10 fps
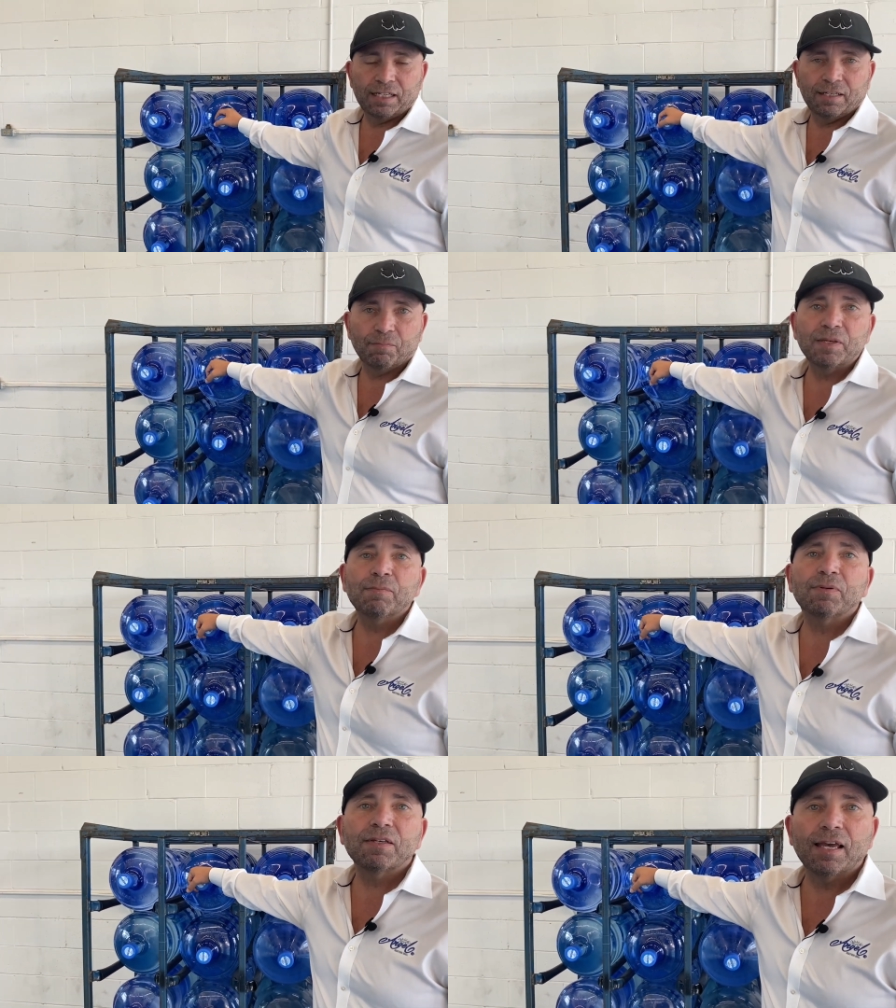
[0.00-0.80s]
in a B
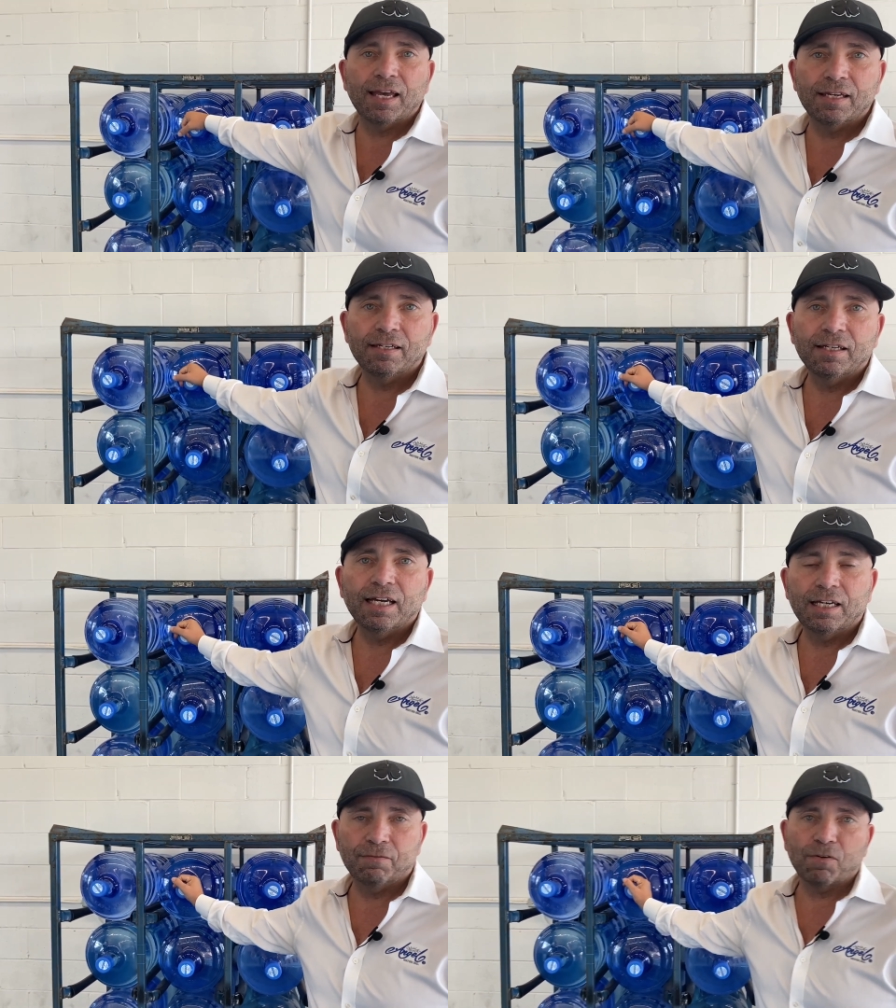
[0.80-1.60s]
P A
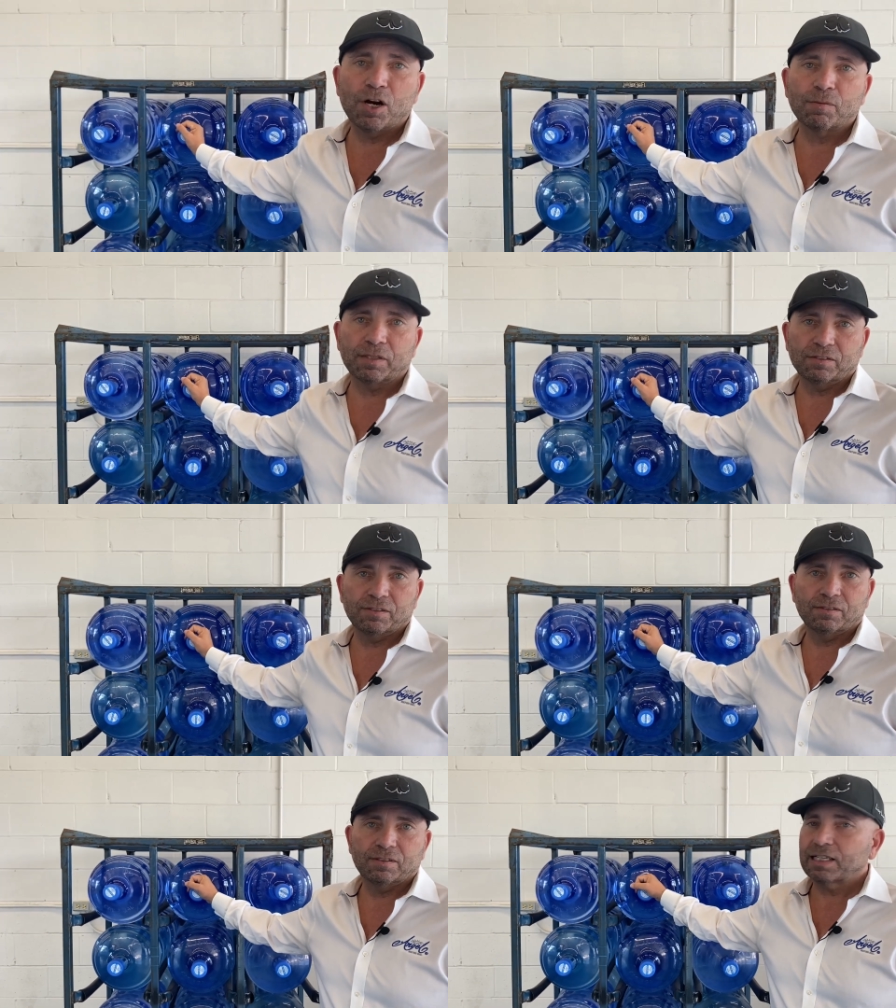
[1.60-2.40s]
environment.
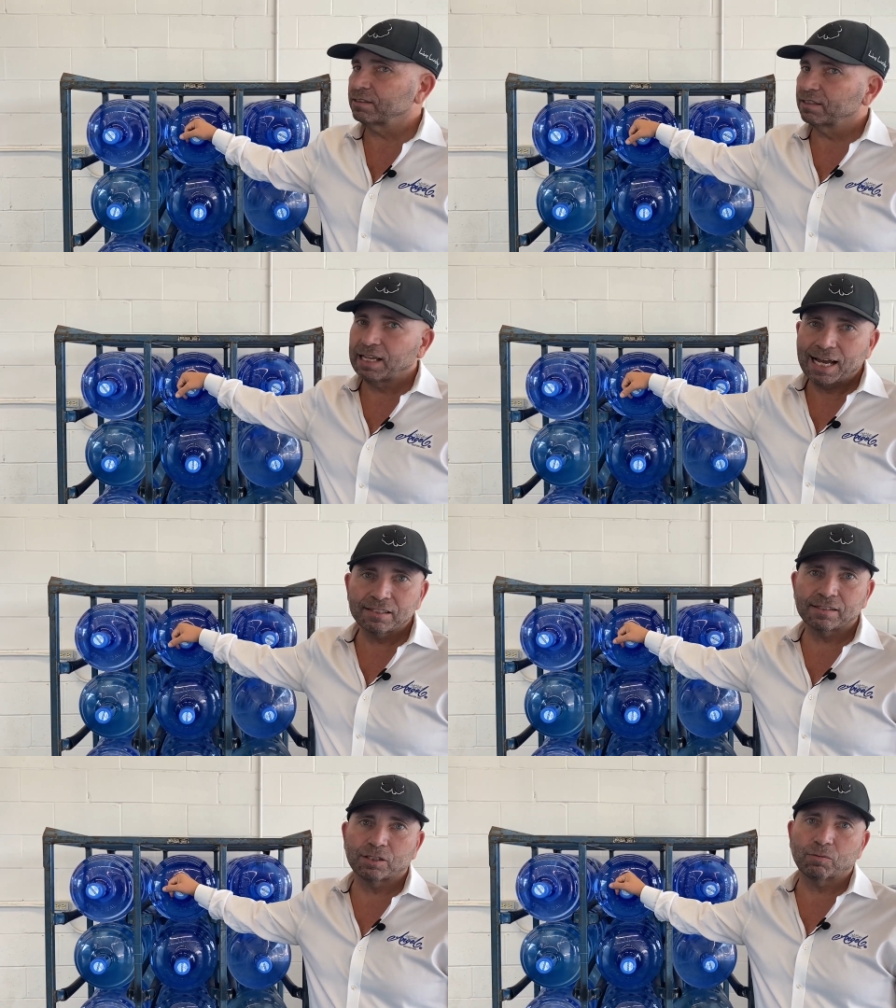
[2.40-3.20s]
That's the
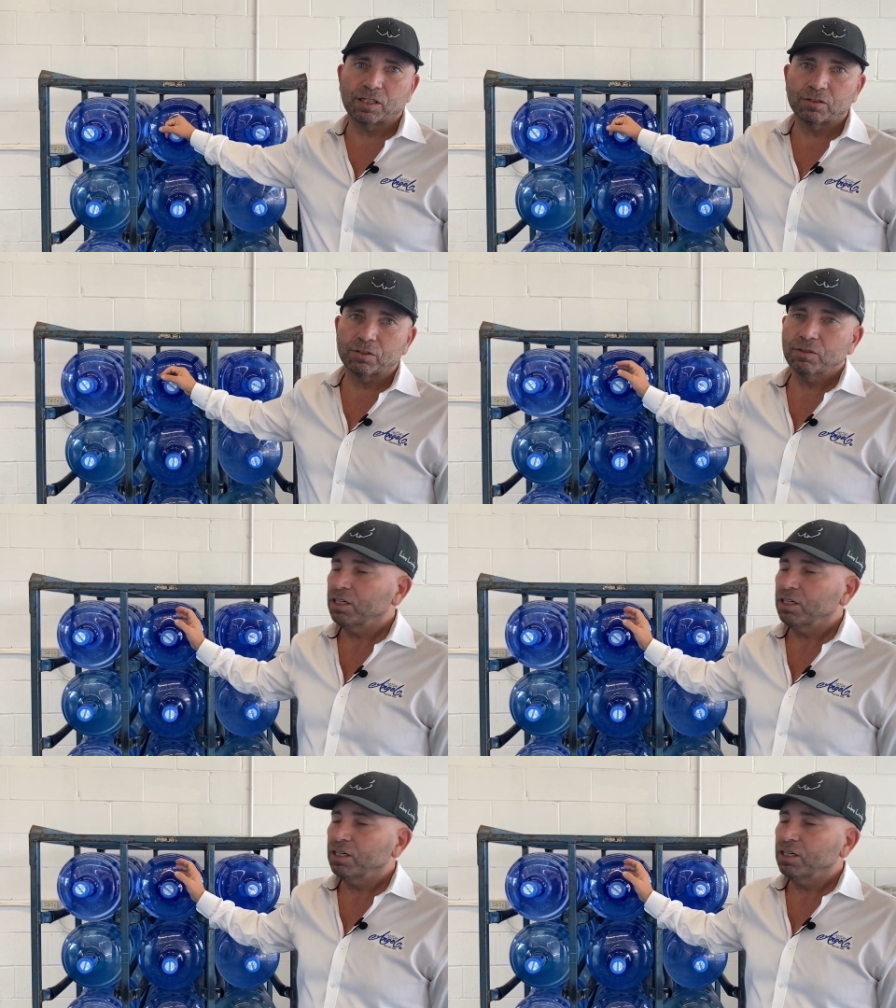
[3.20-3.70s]
last thing you want to do.